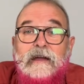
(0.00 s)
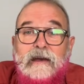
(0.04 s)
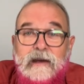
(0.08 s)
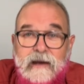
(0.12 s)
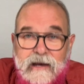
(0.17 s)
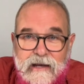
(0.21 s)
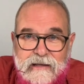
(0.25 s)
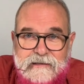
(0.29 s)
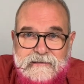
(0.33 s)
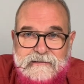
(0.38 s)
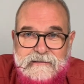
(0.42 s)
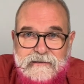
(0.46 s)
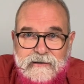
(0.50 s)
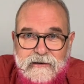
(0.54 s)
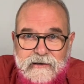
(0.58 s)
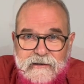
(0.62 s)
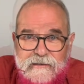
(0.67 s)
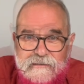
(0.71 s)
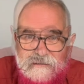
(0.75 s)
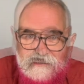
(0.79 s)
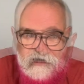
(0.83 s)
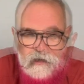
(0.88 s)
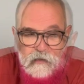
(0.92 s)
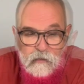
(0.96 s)
Let's
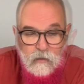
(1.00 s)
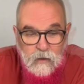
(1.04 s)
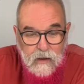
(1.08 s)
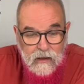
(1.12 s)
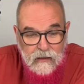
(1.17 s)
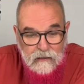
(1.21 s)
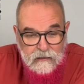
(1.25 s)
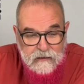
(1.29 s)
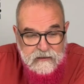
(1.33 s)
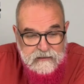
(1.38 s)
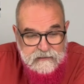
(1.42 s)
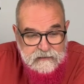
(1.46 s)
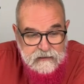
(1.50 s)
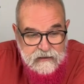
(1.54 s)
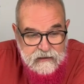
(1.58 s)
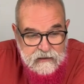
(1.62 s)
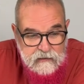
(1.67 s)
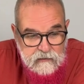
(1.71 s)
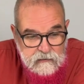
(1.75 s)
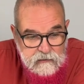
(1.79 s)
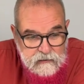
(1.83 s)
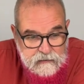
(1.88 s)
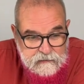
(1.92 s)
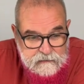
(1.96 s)
start. Well, this
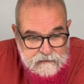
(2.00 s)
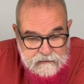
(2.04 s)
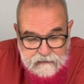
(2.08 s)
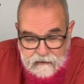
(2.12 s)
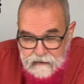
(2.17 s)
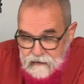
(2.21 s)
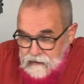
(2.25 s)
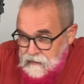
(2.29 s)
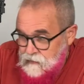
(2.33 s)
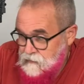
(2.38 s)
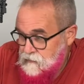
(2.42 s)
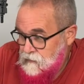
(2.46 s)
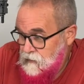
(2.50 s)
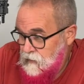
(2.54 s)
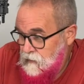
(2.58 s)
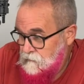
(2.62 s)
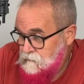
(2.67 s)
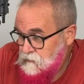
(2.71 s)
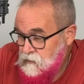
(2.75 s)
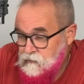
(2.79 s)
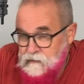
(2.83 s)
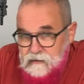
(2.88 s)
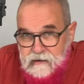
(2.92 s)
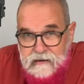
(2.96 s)
video is,
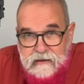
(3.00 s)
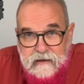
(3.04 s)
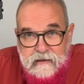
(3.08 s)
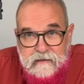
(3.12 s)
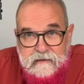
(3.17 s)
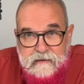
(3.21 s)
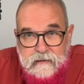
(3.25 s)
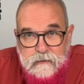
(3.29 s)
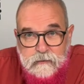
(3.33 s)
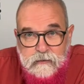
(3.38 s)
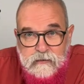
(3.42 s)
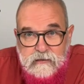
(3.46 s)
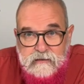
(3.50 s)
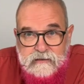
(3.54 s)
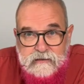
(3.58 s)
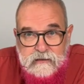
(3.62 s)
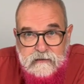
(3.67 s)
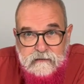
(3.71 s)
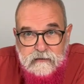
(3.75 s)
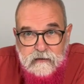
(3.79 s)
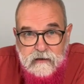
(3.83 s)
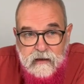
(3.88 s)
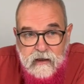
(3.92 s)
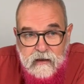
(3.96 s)
I've got a guilty
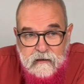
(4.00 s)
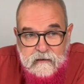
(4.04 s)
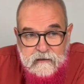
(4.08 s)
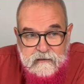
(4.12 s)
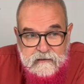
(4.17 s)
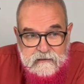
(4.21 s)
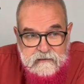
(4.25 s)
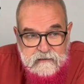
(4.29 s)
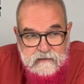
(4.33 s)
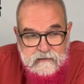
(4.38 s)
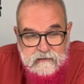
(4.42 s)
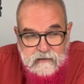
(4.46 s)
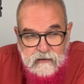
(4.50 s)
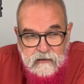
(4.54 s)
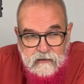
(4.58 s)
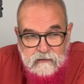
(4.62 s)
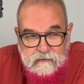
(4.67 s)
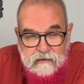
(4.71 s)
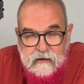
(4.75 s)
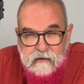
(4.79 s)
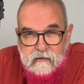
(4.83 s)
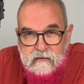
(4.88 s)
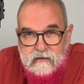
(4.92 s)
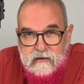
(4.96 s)
person for that. This is
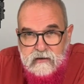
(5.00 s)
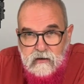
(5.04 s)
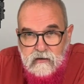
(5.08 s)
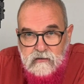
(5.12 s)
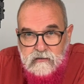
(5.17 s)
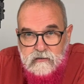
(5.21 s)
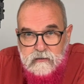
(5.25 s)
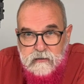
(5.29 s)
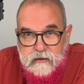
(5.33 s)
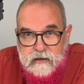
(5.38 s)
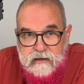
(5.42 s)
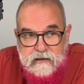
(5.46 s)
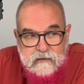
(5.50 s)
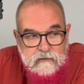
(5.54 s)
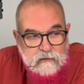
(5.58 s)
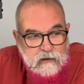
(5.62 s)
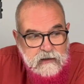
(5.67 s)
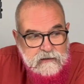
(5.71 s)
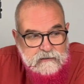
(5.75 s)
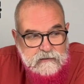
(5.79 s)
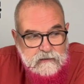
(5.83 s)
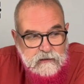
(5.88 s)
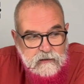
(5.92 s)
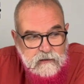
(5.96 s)
Gregory Audubert, who
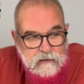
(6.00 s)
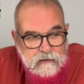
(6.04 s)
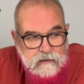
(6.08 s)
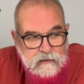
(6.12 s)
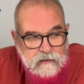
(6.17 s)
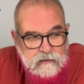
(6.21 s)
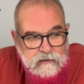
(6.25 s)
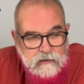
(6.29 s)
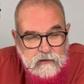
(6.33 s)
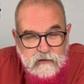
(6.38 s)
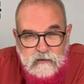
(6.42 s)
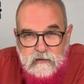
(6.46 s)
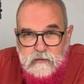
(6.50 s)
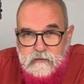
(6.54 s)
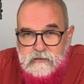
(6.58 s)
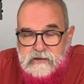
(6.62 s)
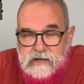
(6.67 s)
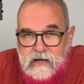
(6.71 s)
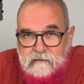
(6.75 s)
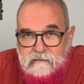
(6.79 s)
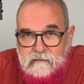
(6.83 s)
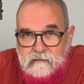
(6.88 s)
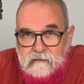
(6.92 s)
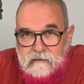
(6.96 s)
has a YouTube
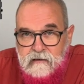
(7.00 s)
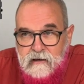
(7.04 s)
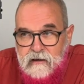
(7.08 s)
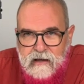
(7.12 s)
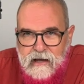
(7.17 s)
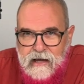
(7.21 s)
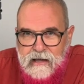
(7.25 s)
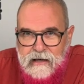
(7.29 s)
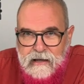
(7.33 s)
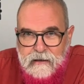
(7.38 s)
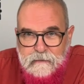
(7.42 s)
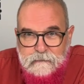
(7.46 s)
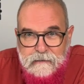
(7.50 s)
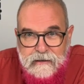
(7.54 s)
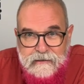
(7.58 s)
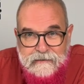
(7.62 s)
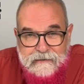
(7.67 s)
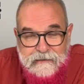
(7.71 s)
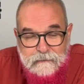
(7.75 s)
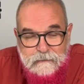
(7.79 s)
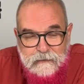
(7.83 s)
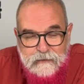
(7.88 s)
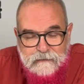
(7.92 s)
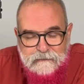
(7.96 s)
channel. And I
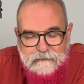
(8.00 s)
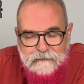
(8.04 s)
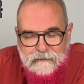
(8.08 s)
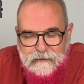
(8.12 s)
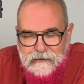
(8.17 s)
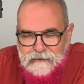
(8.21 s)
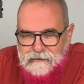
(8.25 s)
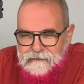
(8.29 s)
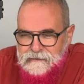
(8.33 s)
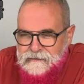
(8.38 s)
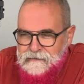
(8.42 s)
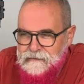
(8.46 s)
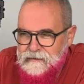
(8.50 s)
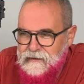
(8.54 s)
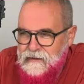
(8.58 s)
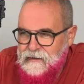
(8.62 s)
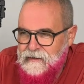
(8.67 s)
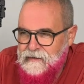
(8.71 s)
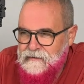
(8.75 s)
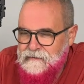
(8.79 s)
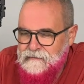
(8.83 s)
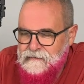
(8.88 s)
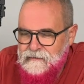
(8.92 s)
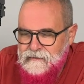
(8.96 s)
met him in France
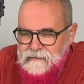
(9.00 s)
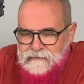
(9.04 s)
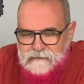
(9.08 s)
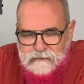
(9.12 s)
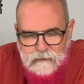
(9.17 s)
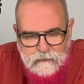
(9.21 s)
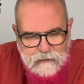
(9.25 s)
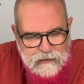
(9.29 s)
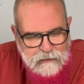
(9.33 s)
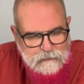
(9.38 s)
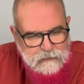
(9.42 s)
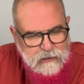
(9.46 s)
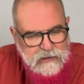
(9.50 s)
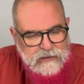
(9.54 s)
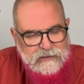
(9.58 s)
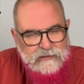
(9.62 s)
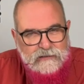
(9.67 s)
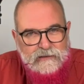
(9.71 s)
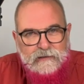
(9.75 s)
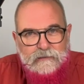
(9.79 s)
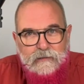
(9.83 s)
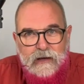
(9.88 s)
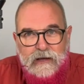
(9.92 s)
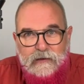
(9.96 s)
and he saw me
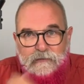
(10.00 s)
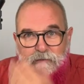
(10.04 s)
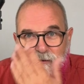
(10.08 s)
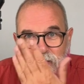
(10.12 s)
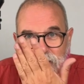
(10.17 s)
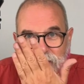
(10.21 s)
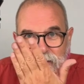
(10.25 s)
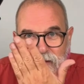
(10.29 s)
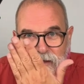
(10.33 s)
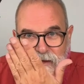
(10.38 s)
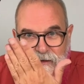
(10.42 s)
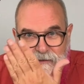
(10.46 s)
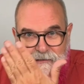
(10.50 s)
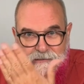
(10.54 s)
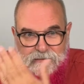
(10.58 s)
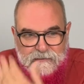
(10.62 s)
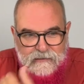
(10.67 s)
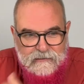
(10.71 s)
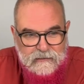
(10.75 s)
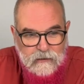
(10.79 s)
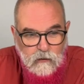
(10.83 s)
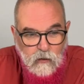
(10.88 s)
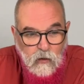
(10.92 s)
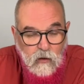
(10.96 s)
pictures he made with this.
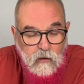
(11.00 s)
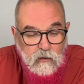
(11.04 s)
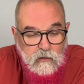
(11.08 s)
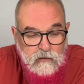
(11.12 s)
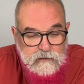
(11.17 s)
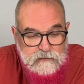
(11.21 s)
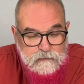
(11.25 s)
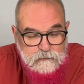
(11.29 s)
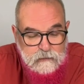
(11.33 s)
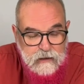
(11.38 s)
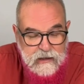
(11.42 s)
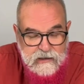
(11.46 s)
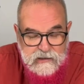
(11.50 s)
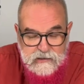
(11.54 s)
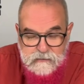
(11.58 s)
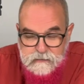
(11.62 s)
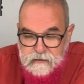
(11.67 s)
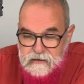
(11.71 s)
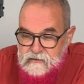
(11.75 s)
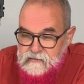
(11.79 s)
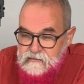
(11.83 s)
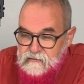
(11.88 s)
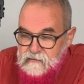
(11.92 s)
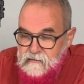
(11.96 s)
I said, oh, splash
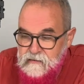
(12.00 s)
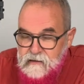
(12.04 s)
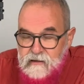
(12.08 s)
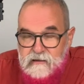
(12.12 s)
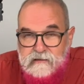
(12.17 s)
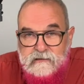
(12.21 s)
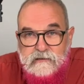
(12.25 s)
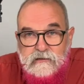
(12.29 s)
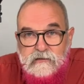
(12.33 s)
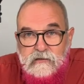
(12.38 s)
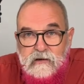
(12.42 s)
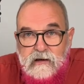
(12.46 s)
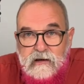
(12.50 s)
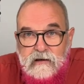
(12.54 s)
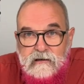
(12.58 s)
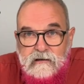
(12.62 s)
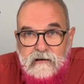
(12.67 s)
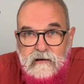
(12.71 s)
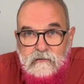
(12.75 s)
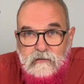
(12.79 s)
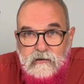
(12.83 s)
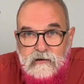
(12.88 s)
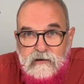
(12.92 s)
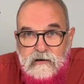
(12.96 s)
picture, that's
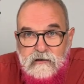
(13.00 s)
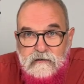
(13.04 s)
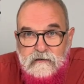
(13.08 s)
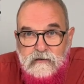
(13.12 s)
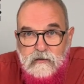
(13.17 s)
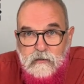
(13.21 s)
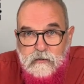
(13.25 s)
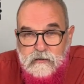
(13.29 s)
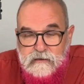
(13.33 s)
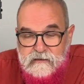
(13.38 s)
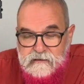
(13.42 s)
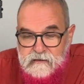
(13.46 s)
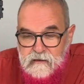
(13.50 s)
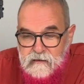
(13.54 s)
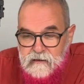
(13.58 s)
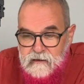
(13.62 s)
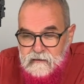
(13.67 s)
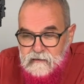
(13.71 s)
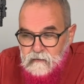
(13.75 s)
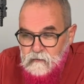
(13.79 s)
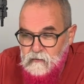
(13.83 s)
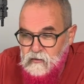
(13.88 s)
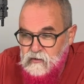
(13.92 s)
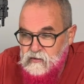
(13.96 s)
great. I would love to present
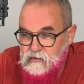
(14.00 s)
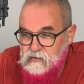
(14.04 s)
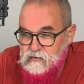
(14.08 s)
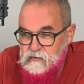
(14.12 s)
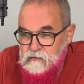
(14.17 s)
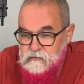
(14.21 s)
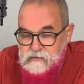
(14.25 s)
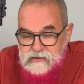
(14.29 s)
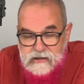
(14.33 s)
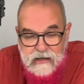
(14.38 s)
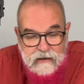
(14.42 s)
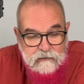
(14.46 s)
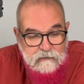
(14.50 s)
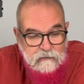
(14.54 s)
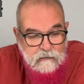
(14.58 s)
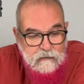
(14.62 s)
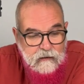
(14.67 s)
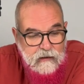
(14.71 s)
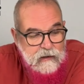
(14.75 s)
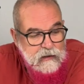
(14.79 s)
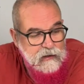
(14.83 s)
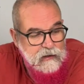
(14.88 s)
that on my YouTube channel.